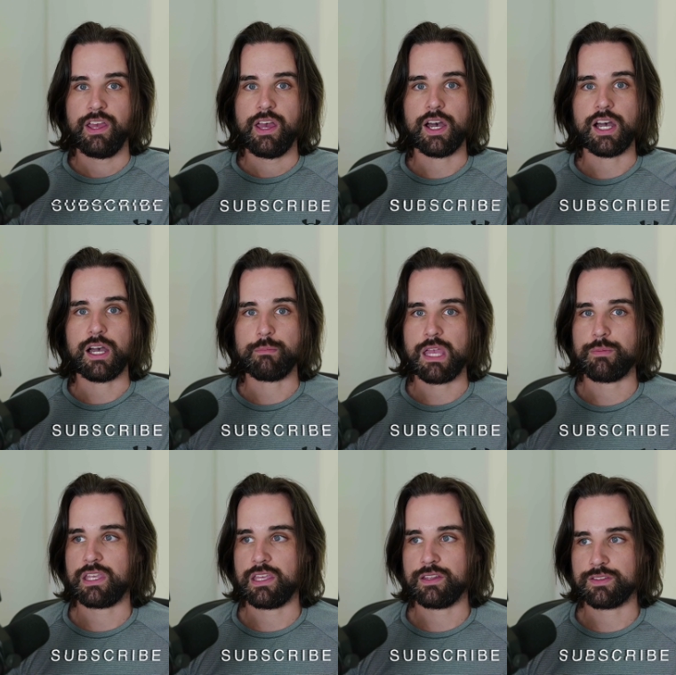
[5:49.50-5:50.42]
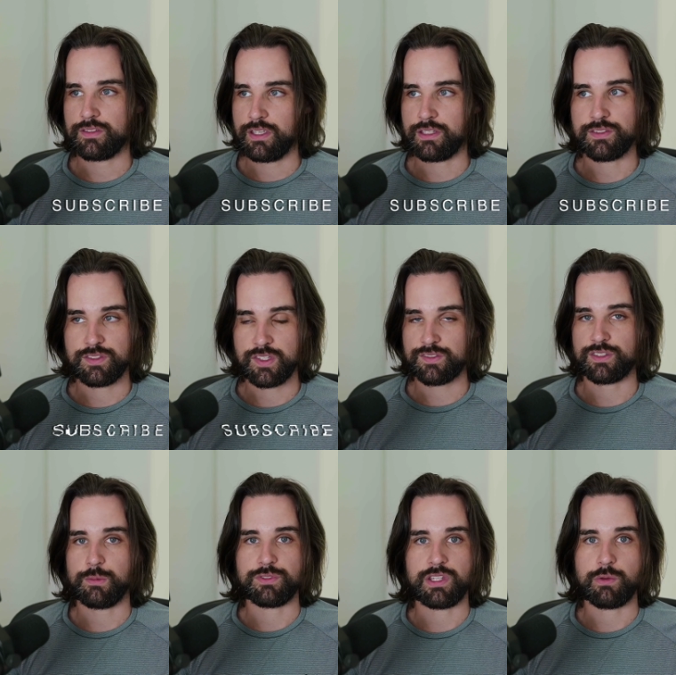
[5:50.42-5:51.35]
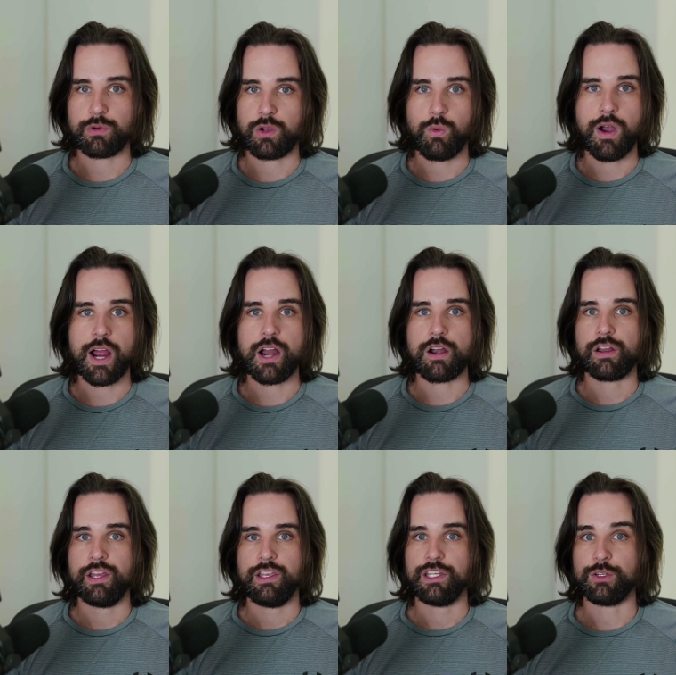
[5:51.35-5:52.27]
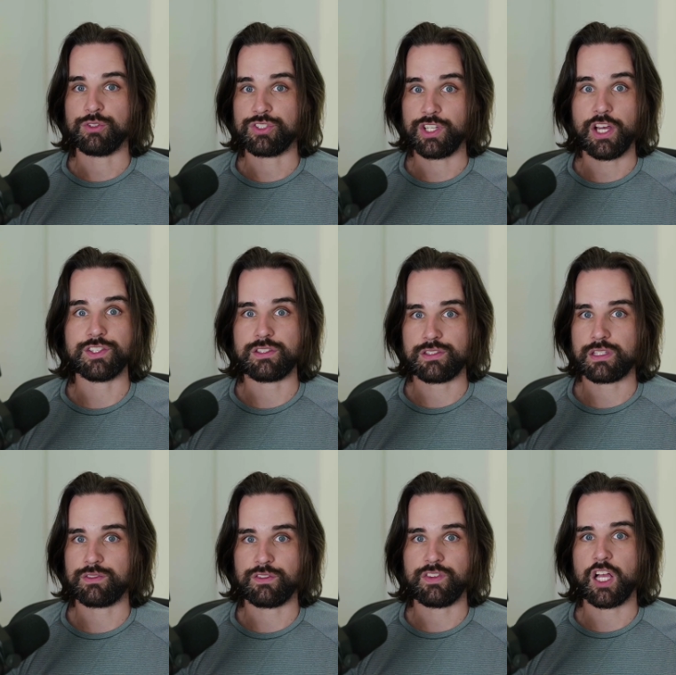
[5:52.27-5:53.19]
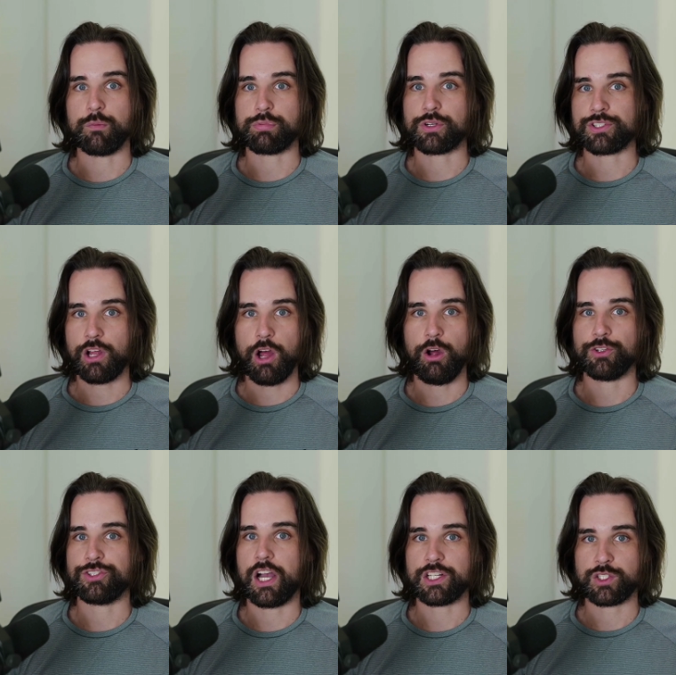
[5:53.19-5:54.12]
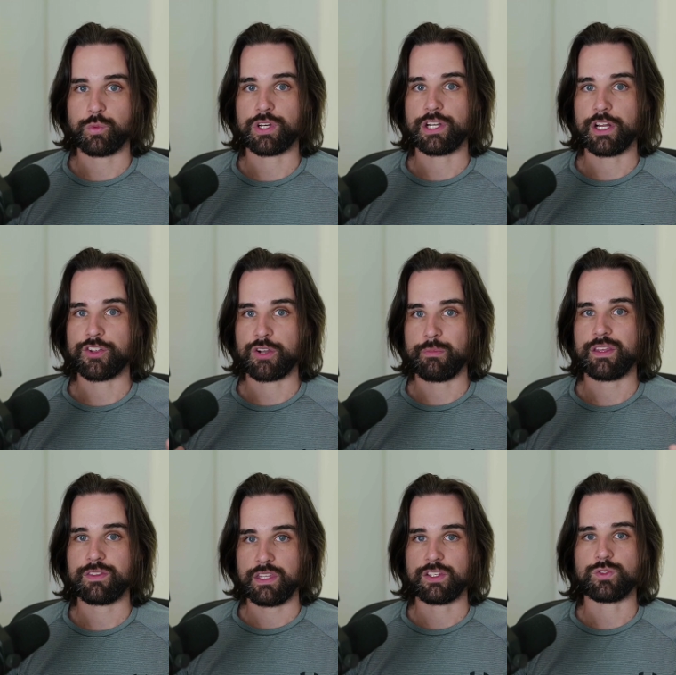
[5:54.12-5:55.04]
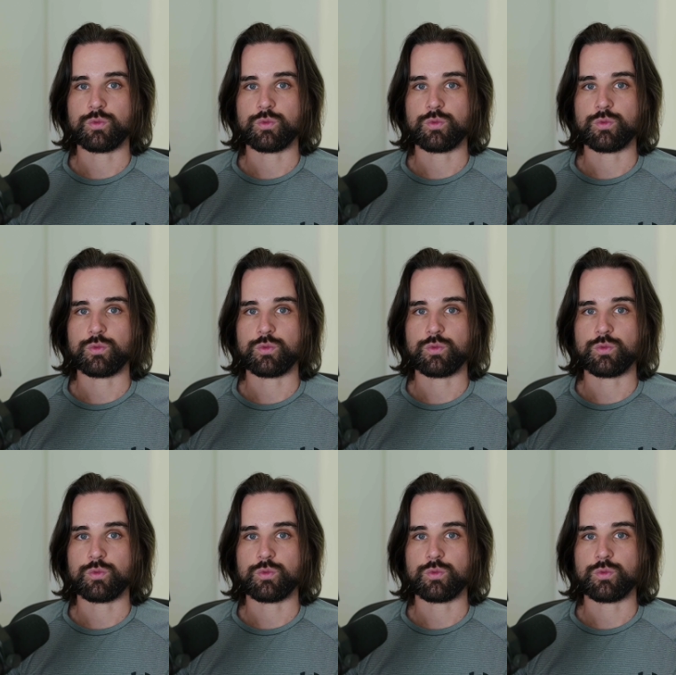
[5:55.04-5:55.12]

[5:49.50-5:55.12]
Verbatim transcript: Uh, maybe in, in systems that require, you know, dozens of developers to all talk to one another to make things